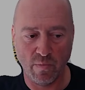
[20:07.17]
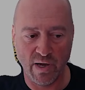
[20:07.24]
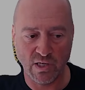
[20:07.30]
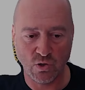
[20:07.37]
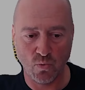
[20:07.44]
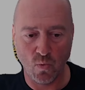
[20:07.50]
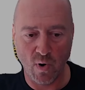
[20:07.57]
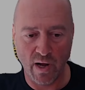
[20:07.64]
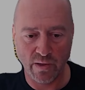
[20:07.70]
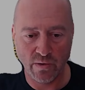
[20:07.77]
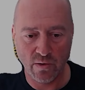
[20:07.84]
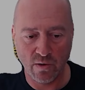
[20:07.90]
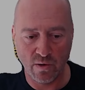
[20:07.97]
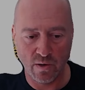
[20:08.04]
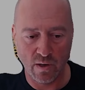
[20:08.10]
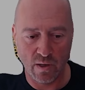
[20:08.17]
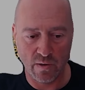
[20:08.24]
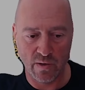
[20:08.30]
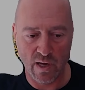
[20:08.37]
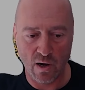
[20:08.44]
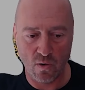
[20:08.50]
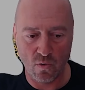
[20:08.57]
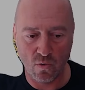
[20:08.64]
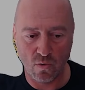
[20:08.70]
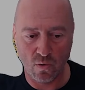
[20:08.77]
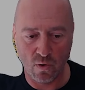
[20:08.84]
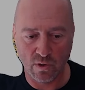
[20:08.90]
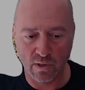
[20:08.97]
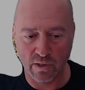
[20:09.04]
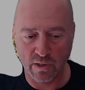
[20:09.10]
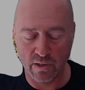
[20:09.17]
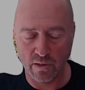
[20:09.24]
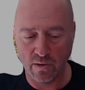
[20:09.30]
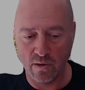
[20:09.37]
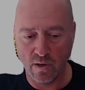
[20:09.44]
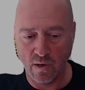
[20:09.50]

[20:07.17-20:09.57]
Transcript: batch 1 now only